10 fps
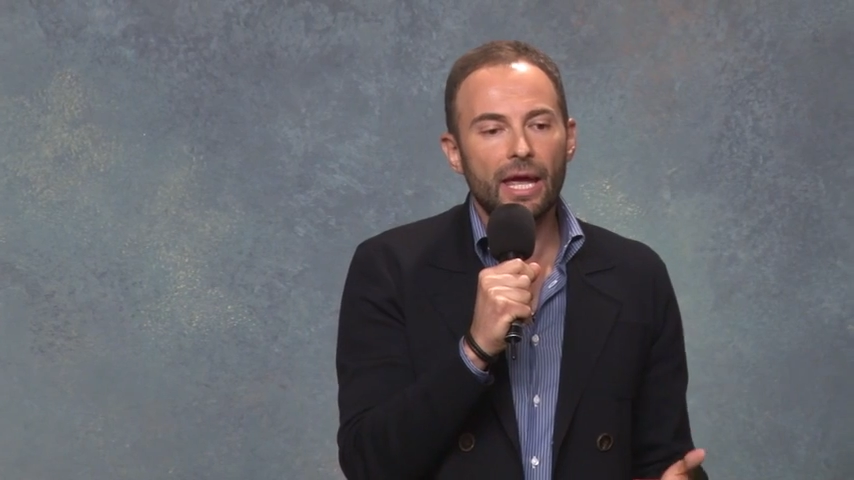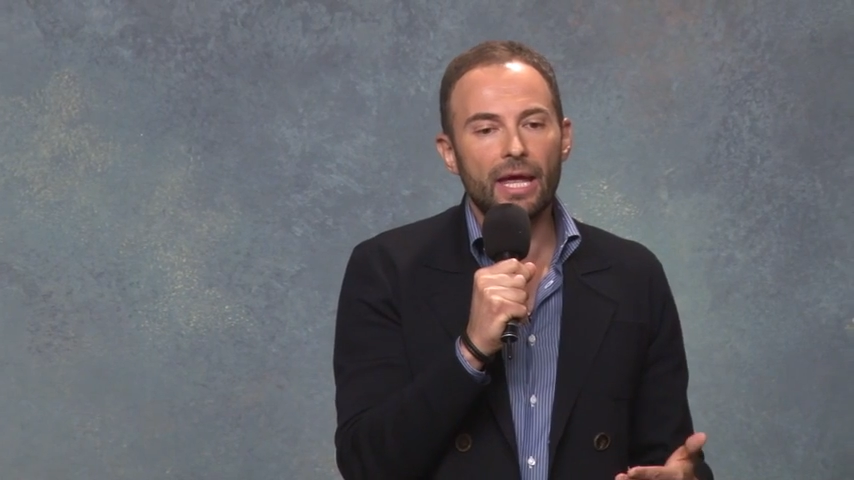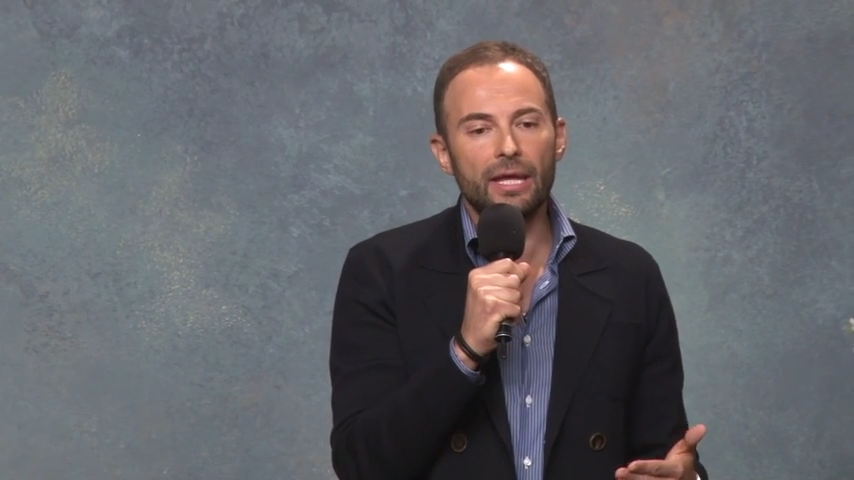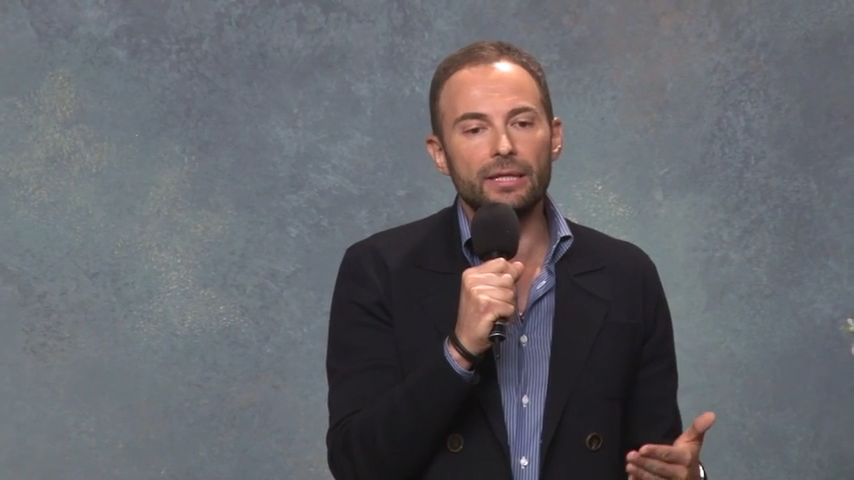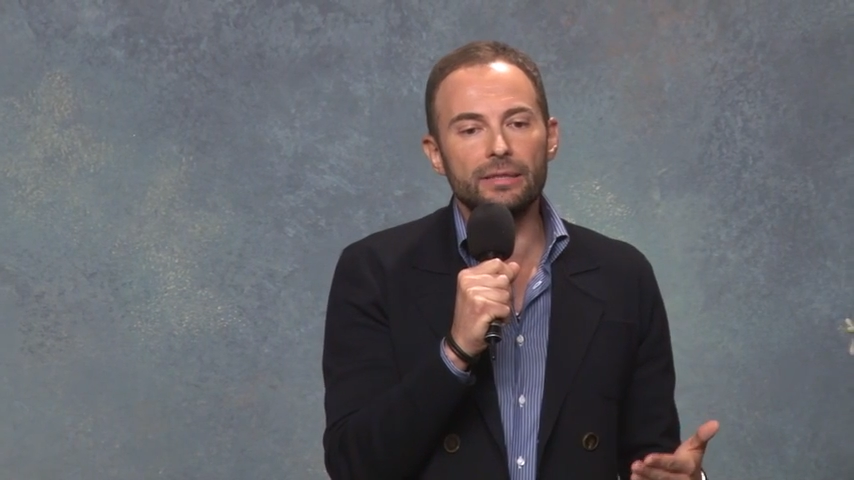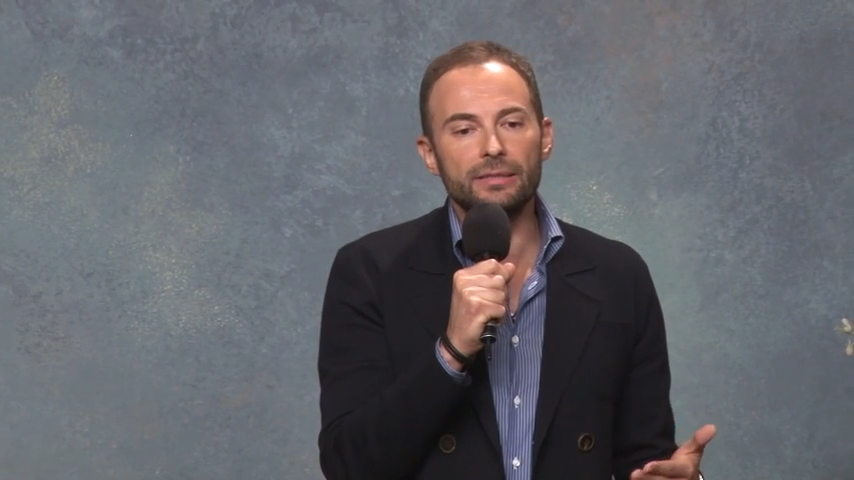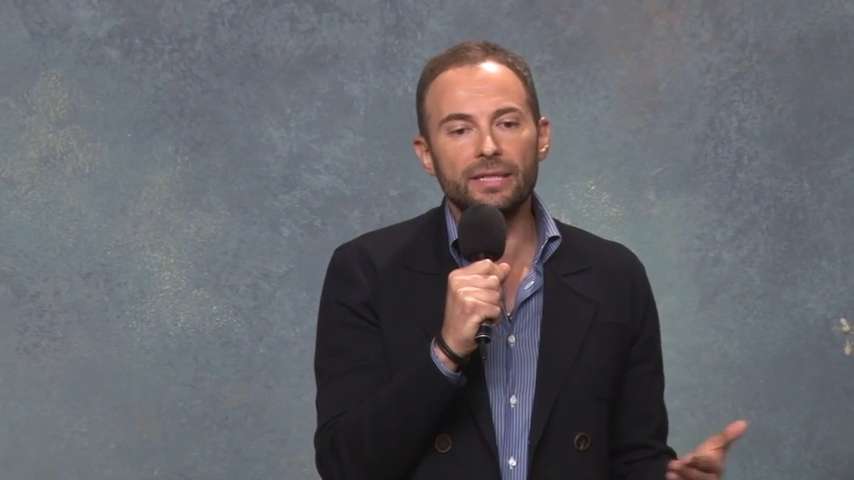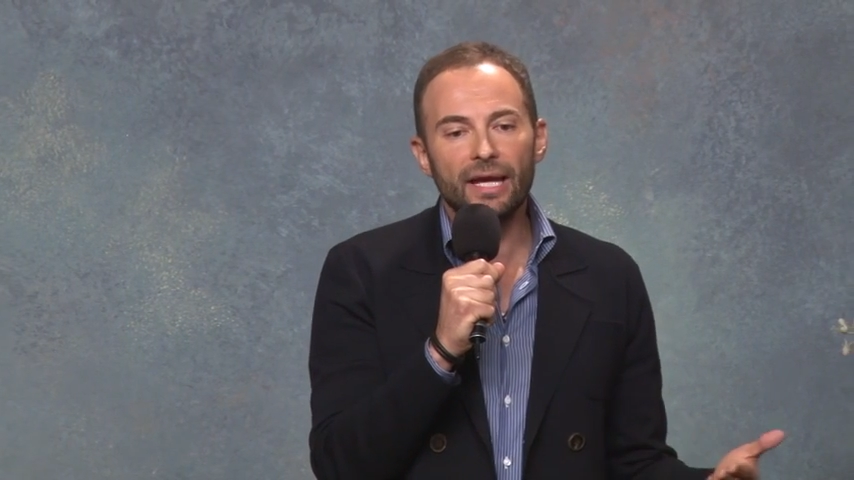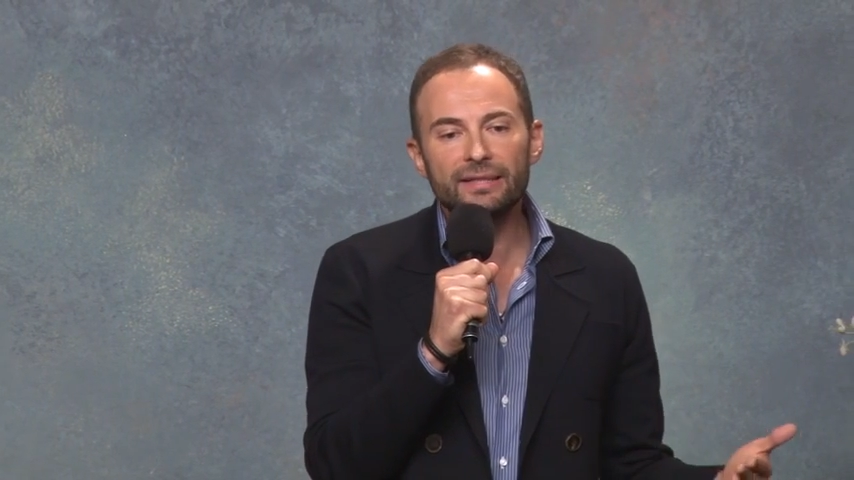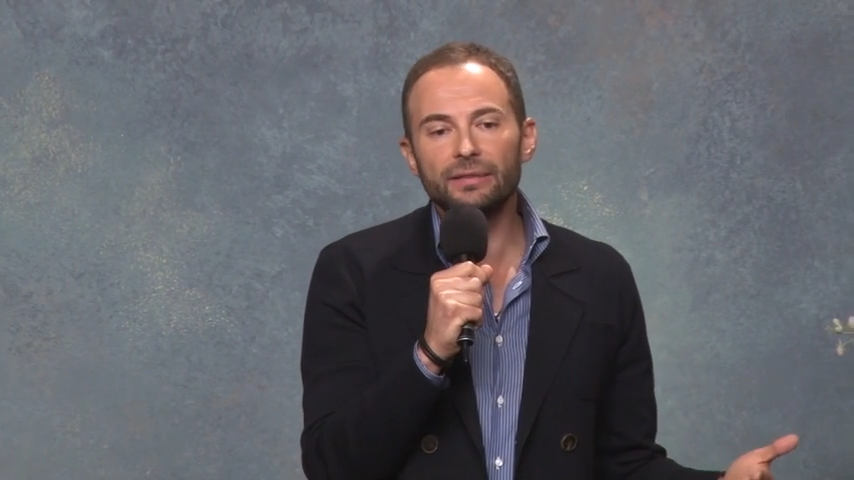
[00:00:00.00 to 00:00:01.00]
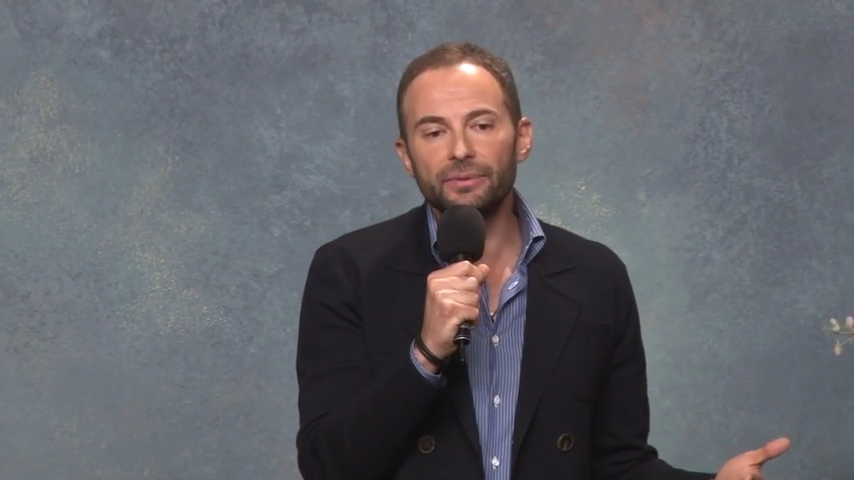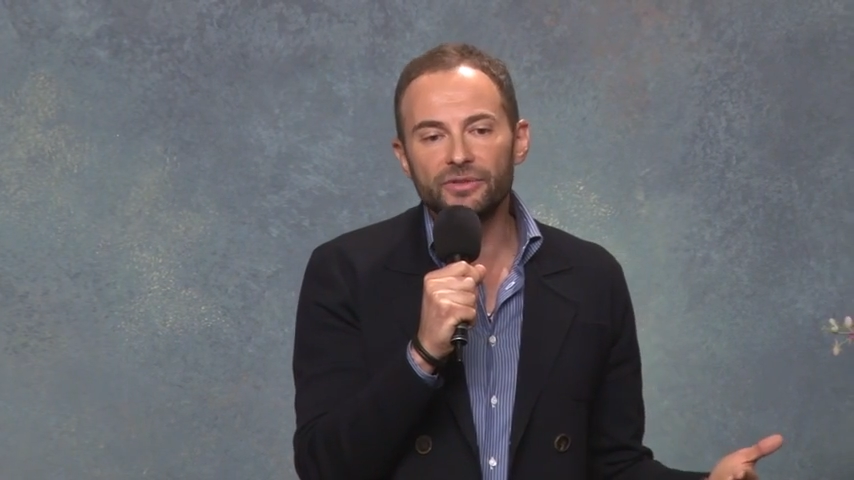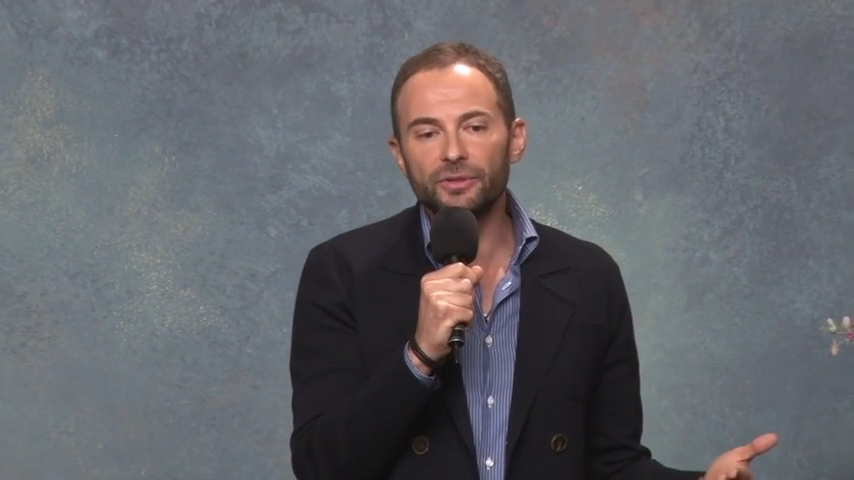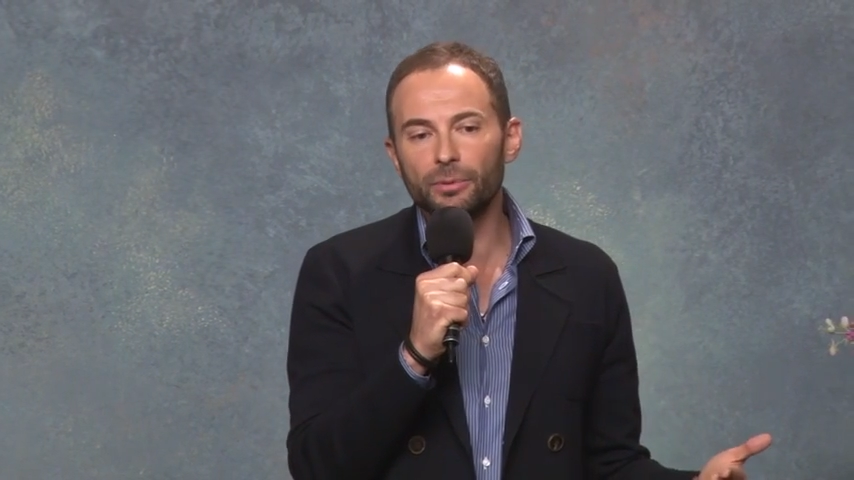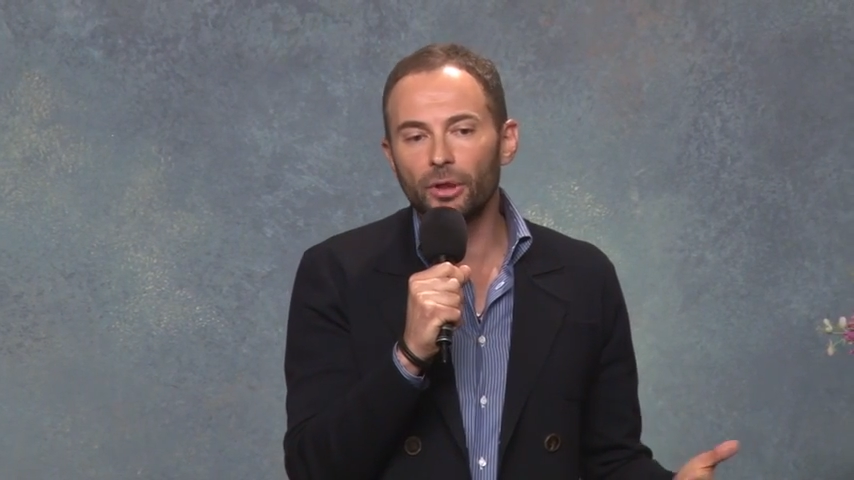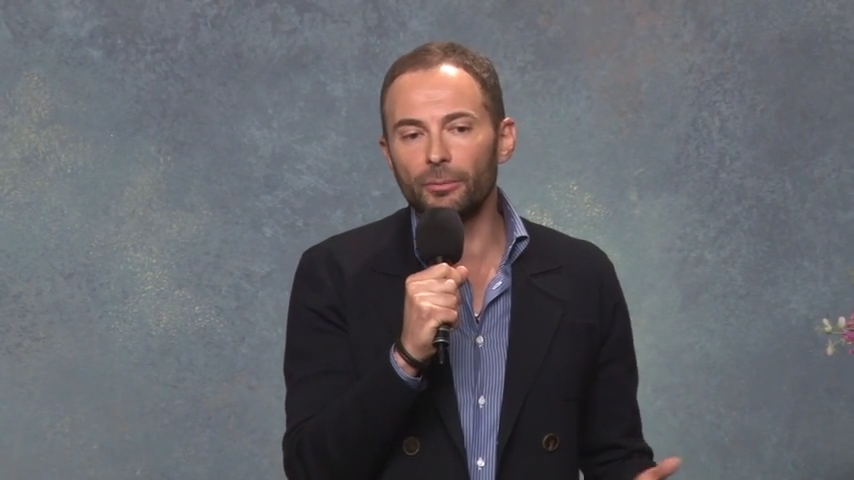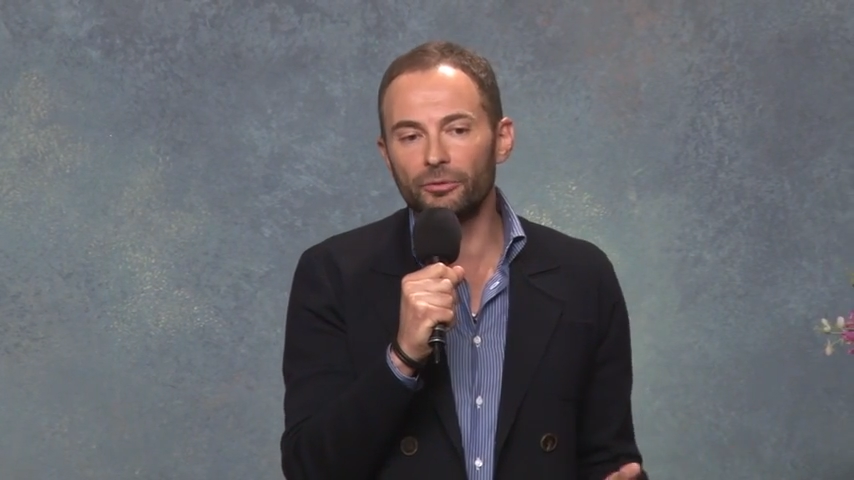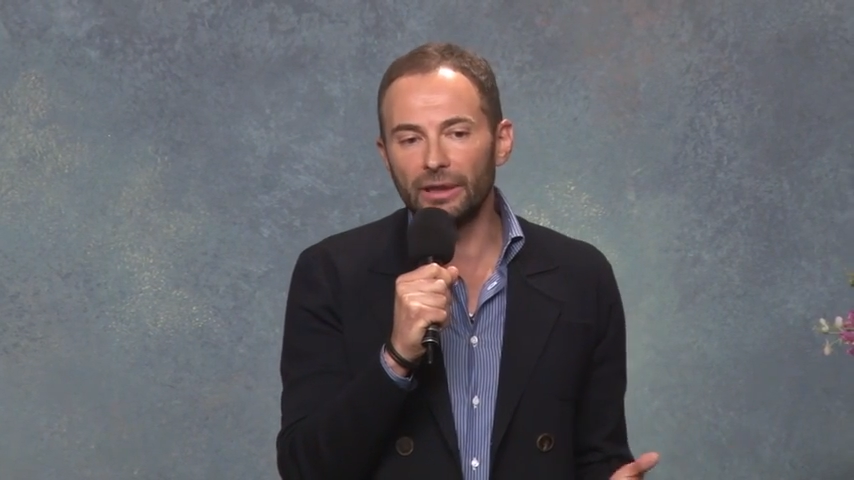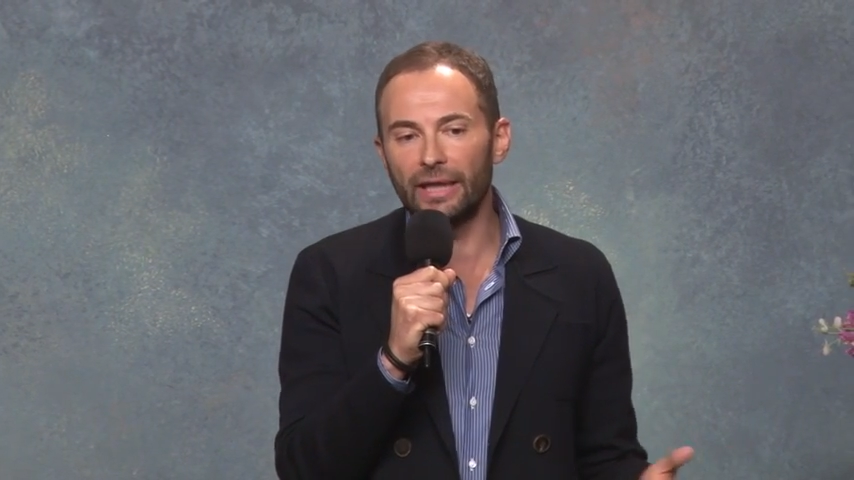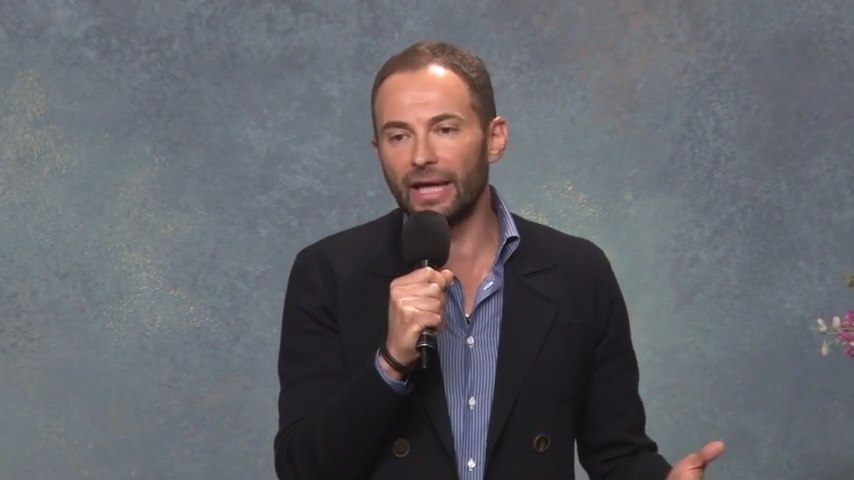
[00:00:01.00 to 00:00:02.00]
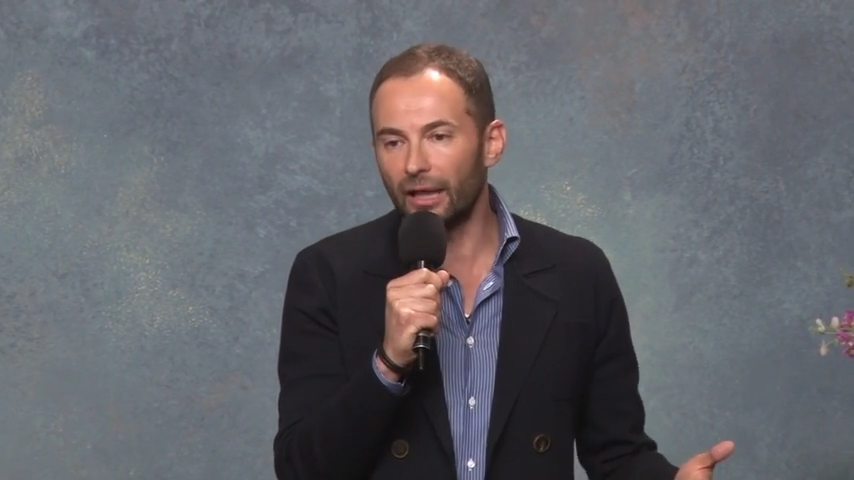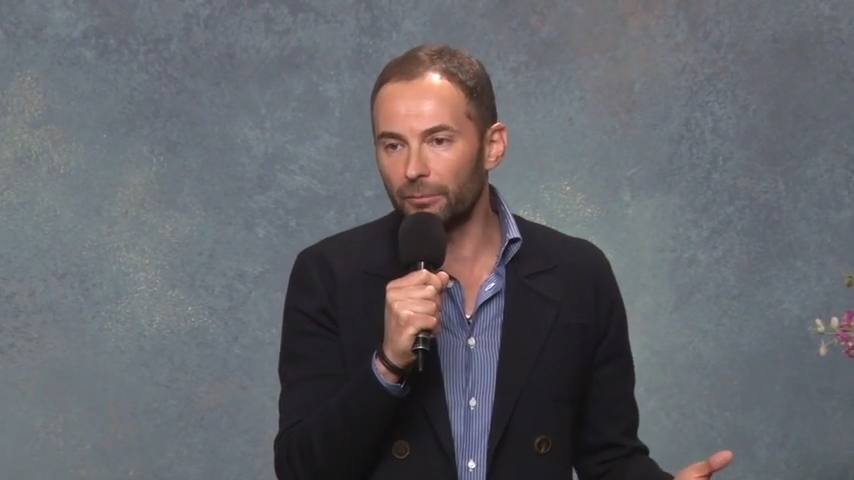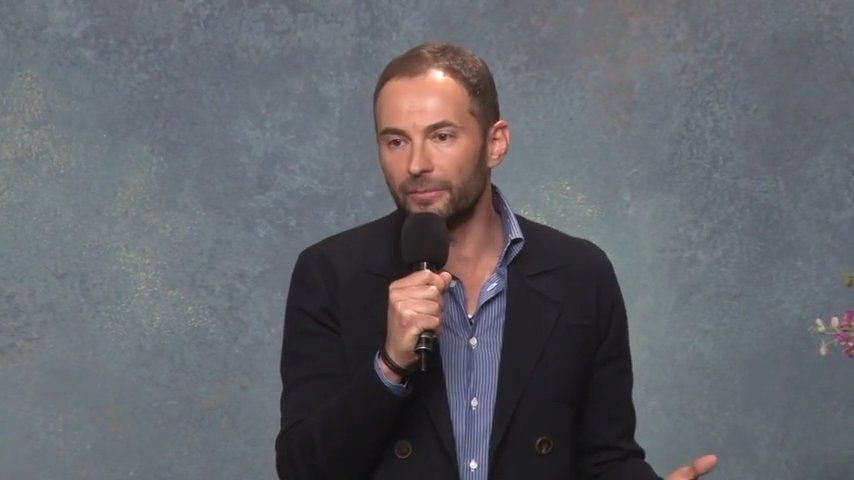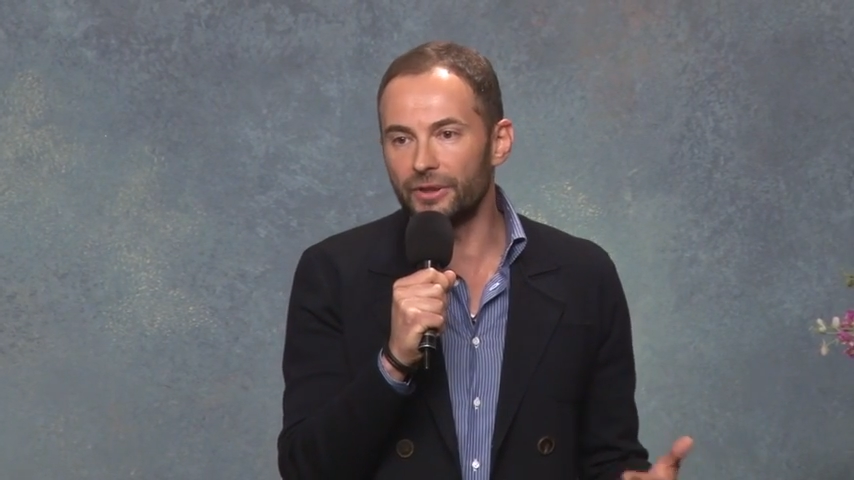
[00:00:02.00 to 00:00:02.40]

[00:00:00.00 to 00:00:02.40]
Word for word: And the SCPC program really helped